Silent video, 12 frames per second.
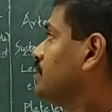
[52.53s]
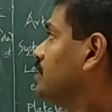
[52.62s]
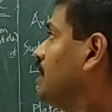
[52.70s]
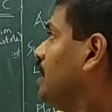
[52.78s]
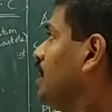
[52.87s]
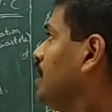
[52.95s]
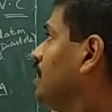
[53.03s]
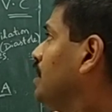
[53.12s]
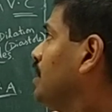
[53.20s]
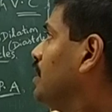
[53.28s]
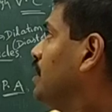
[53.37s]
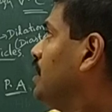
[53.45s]
the
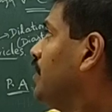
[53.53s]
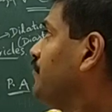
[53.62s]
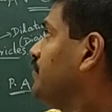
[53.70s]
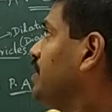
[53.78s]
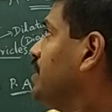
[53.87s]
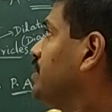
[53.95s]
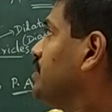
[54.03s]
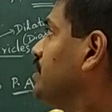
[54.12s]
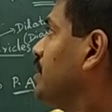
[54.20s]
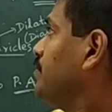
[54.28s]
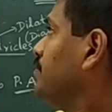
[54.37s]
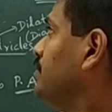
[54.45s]
left
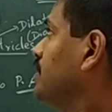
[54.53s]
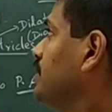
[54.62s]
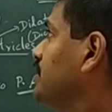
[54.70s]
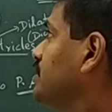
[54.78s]
atrium